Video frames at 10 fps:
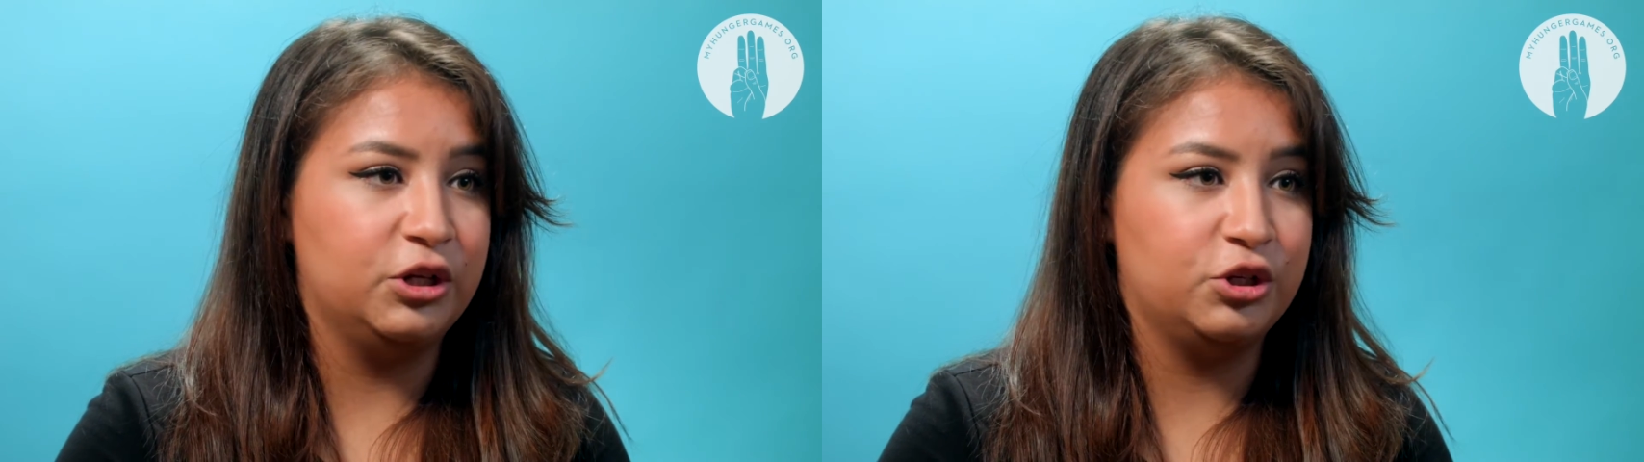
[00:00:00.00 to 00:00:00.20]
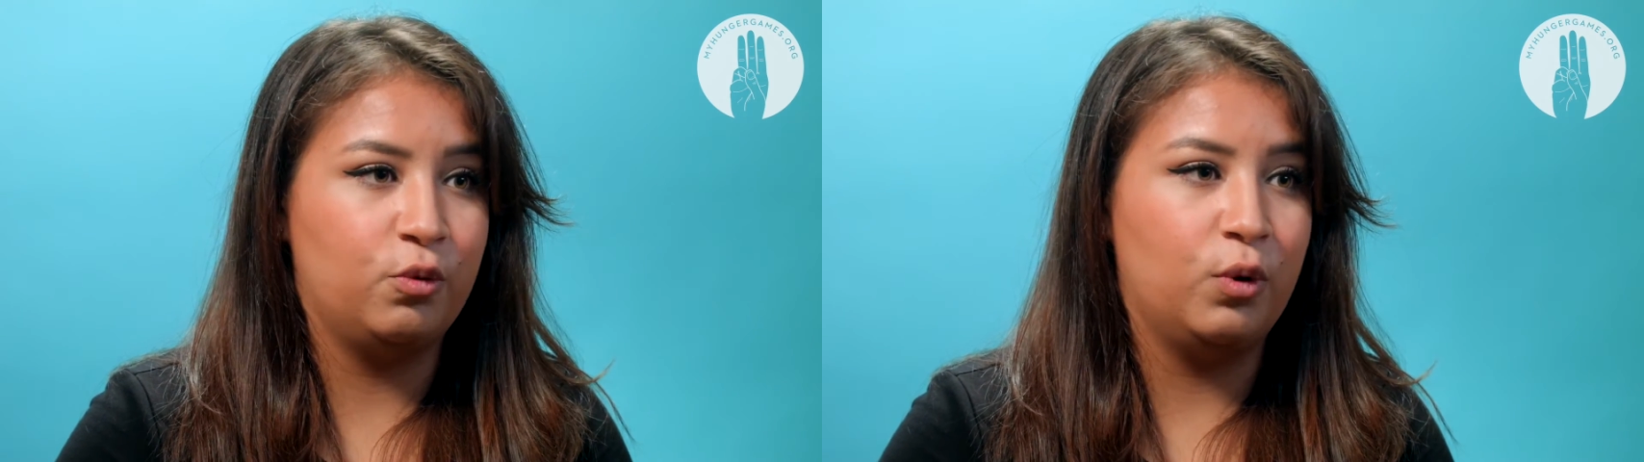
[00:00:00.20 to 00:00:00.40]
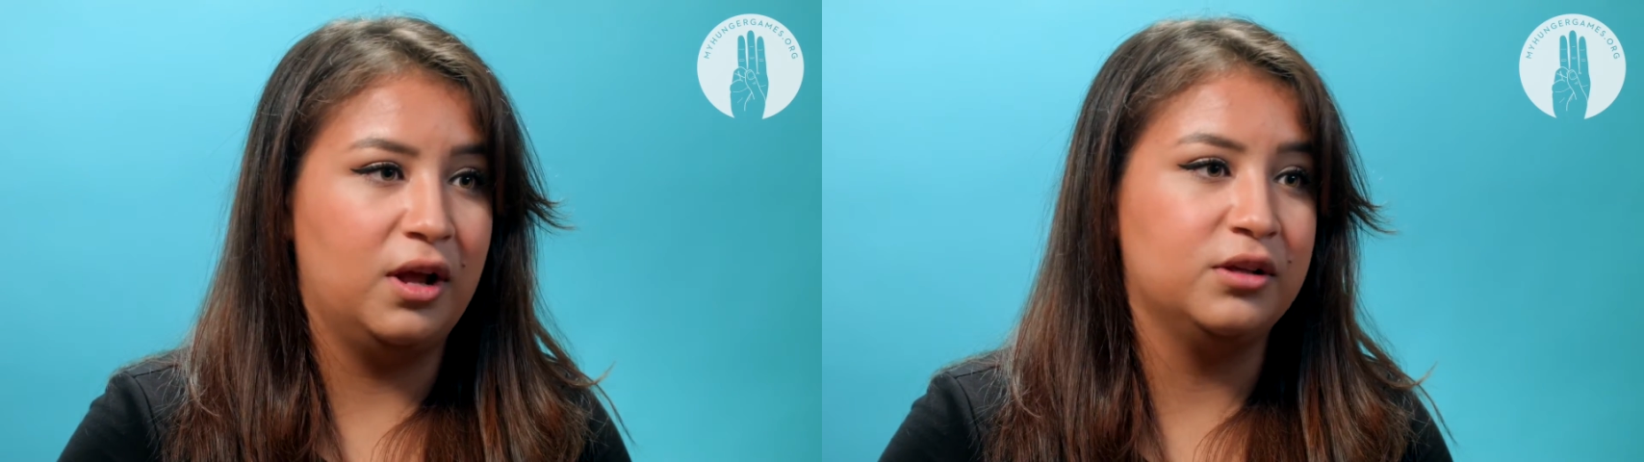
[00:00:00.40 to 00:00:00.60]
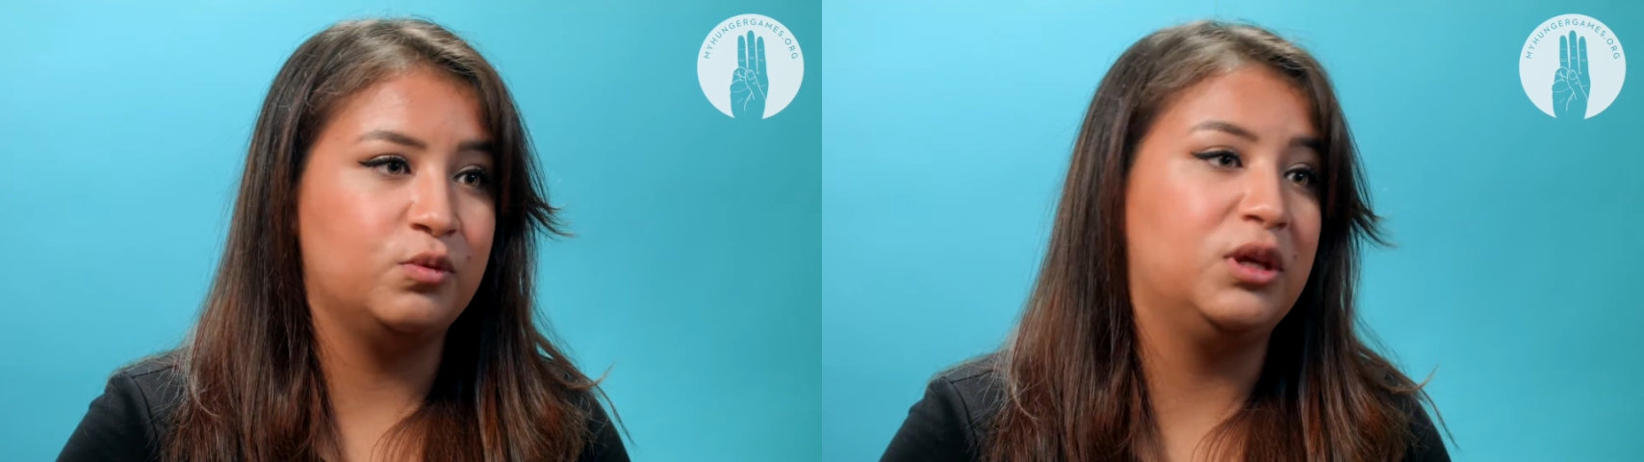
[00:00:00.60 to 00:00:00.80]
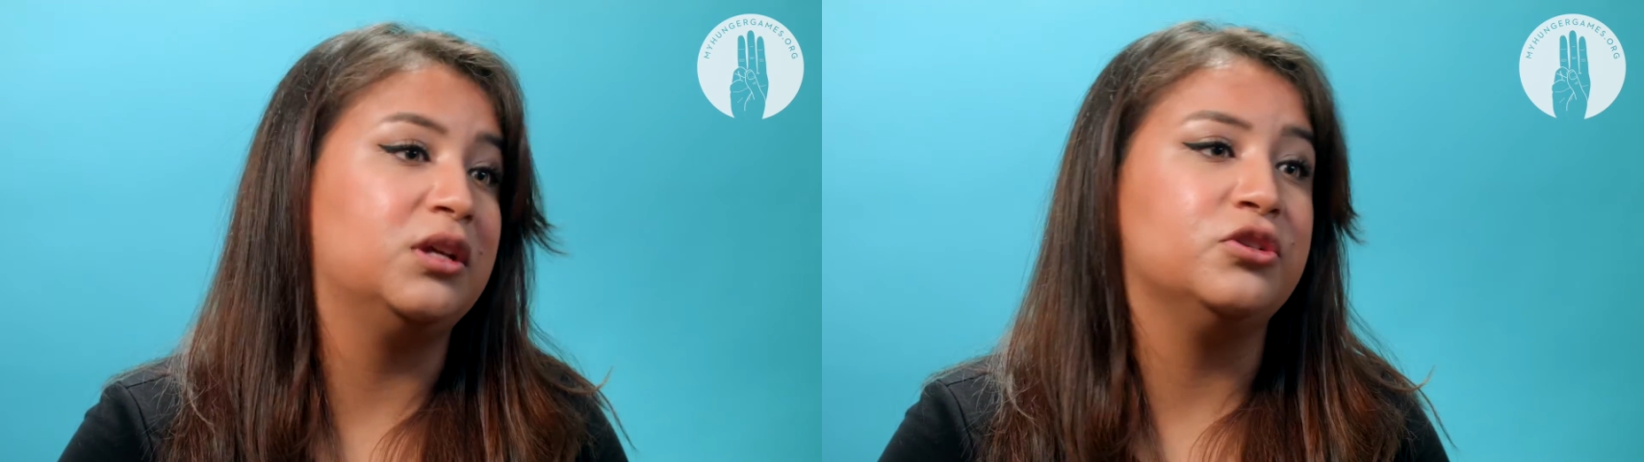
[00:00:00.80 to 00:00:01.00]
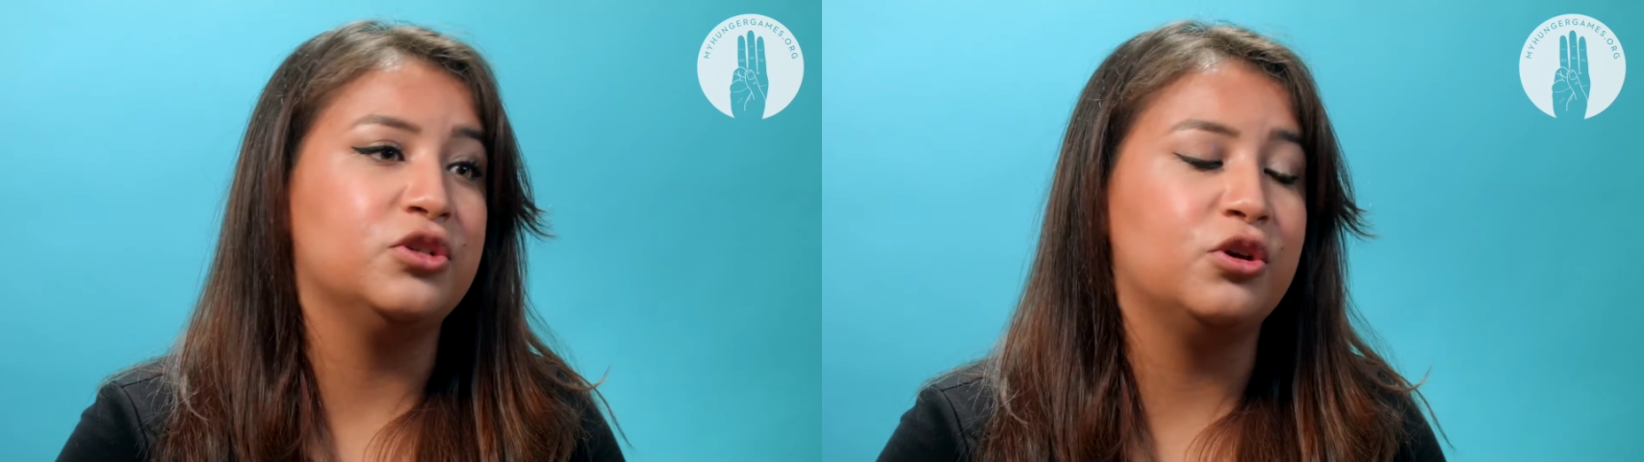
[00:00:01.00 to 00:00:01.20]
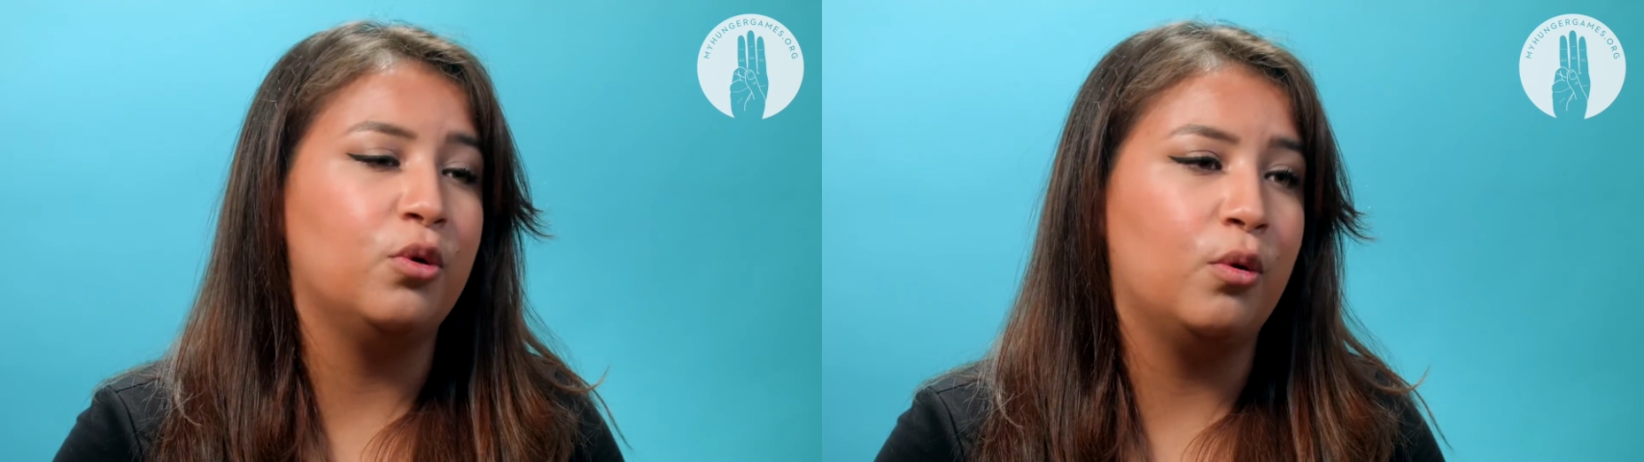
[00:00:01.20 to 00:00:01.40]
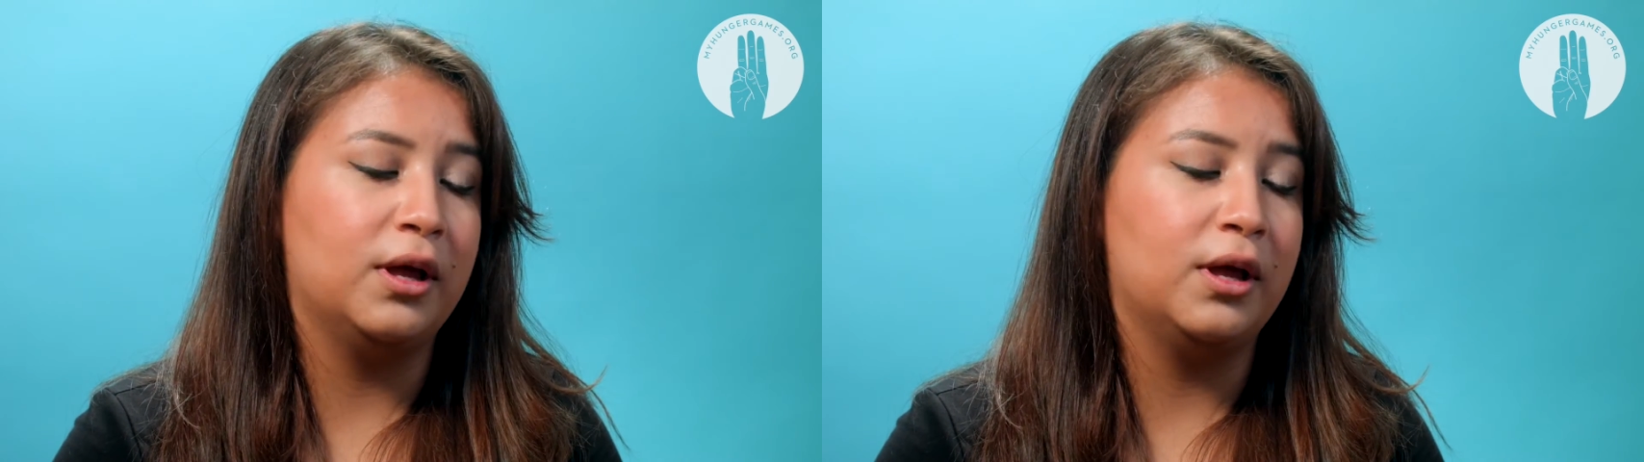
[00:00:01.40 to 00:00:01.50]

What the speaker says: sure what else we can do.